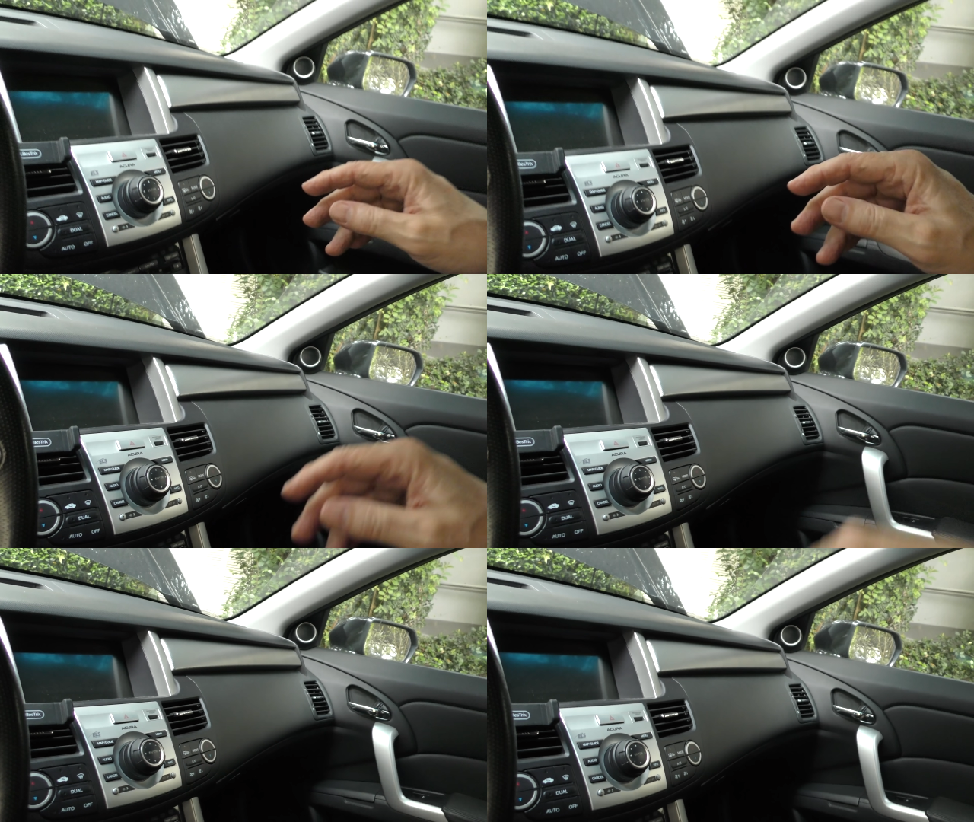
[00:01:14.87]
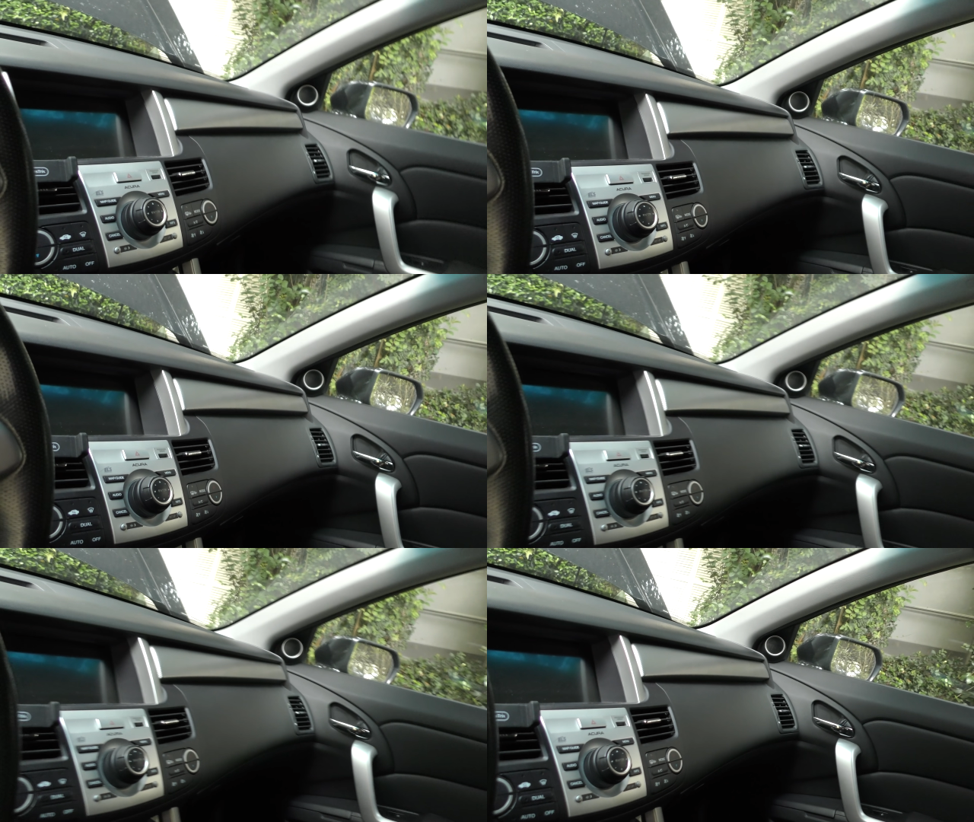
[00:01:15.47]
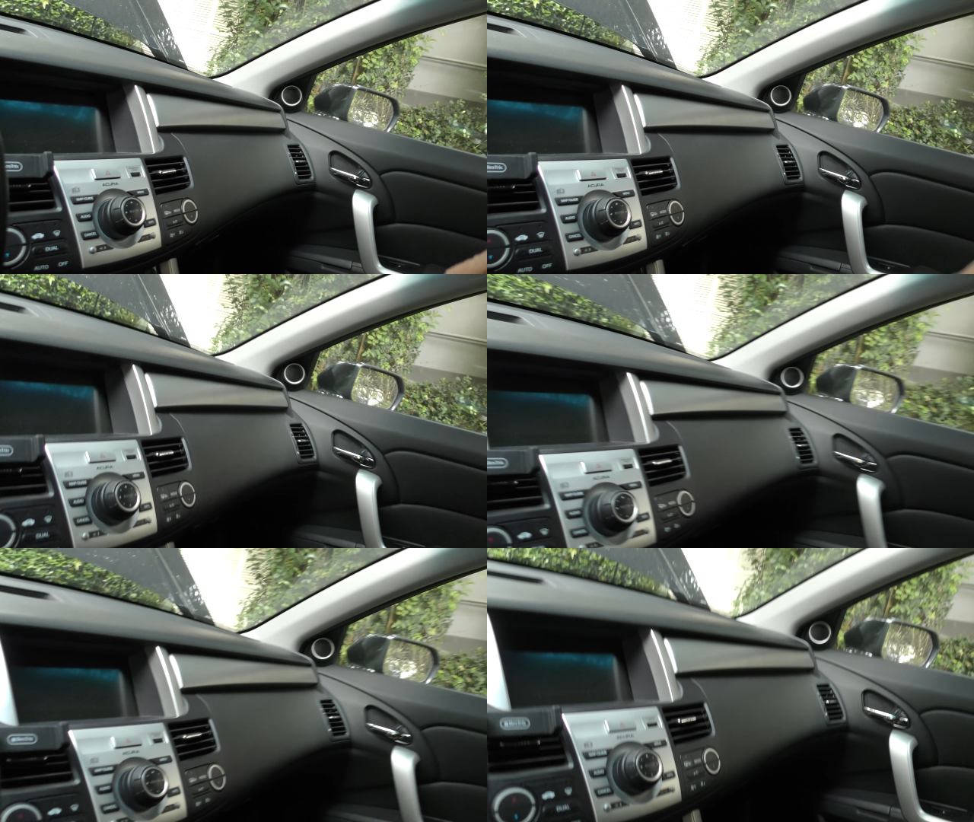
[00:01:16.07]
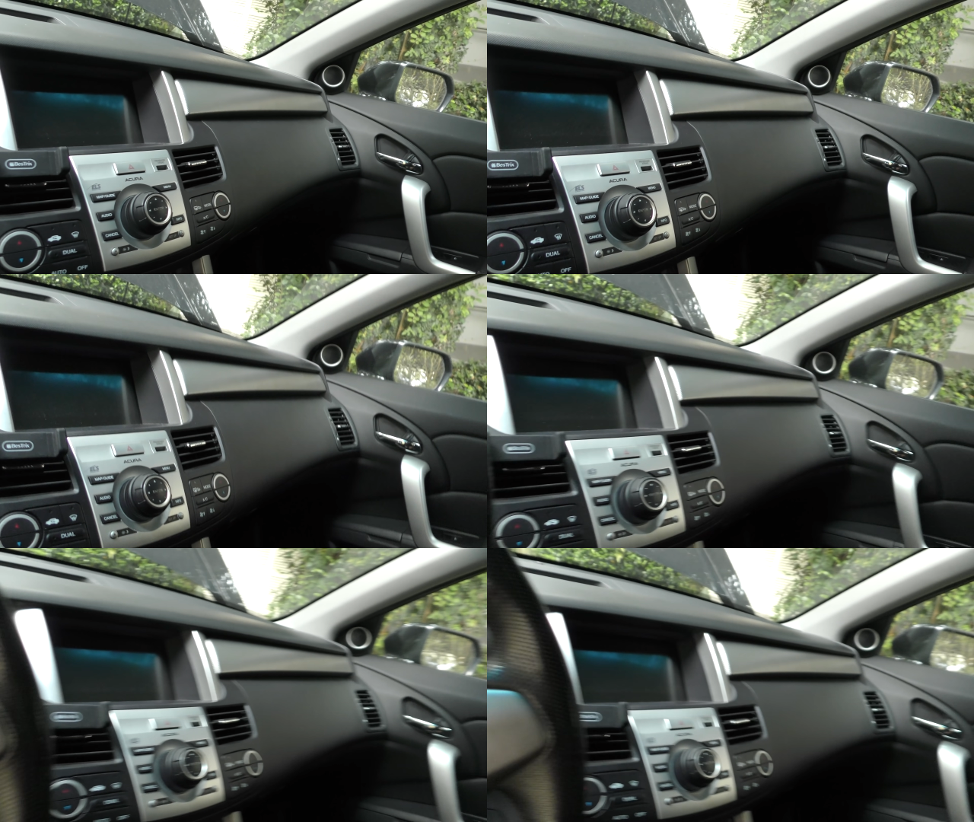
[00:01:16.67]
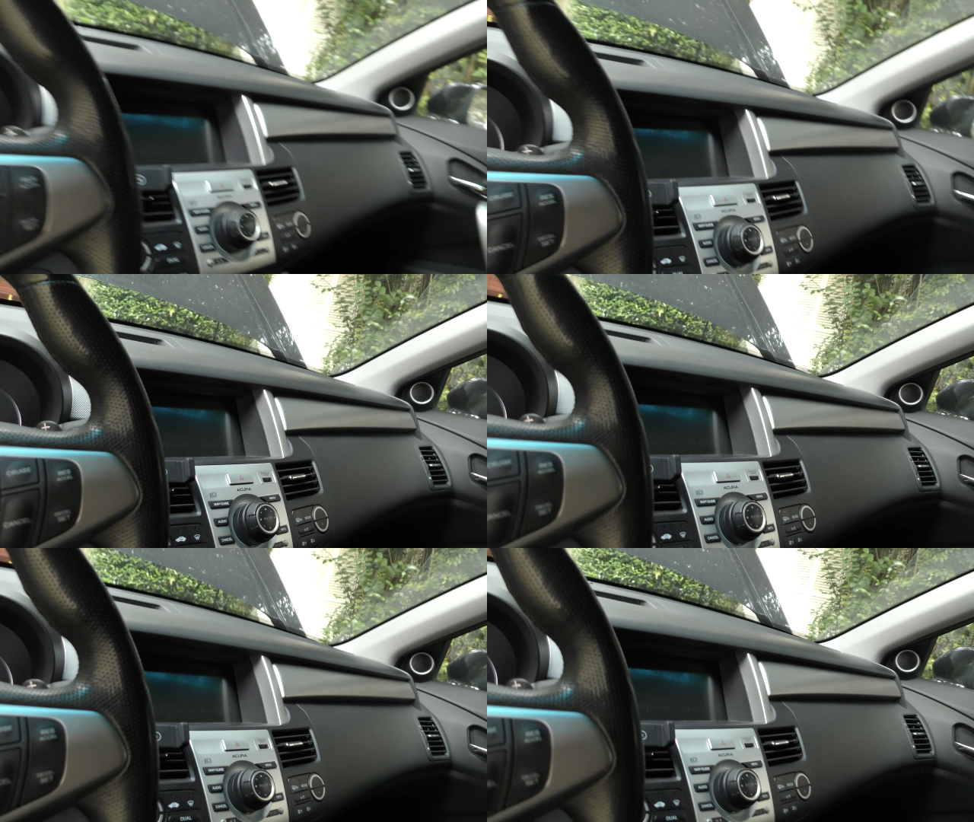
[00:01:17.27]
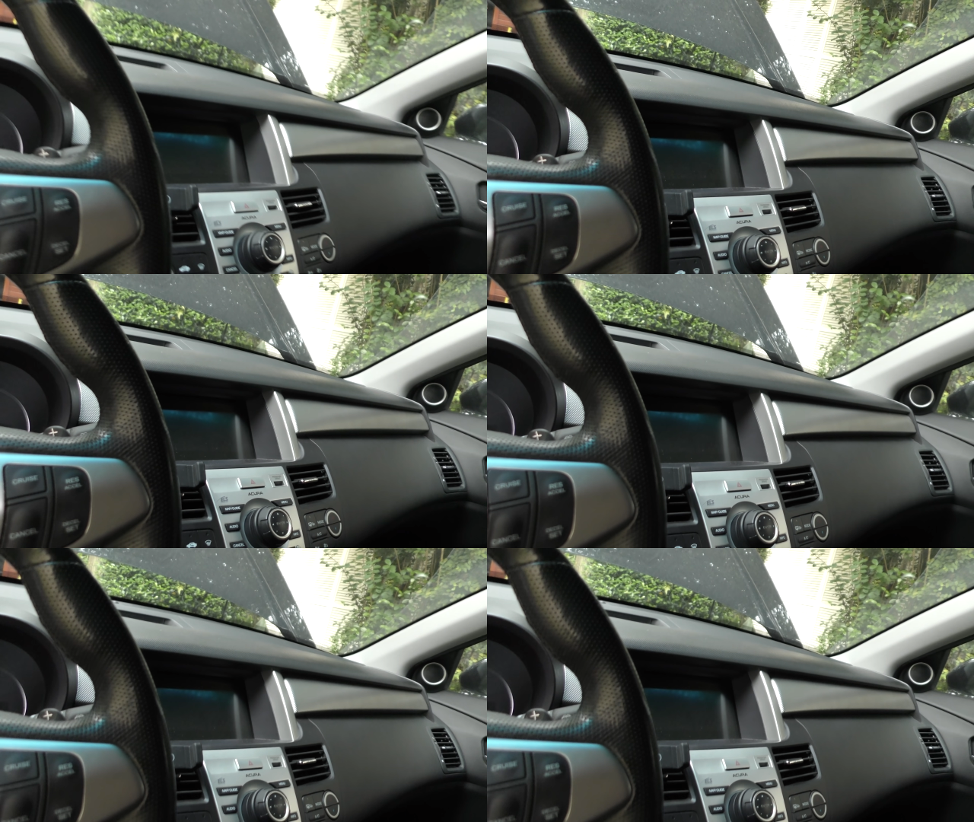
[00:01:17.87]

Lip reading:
(no speaker visible)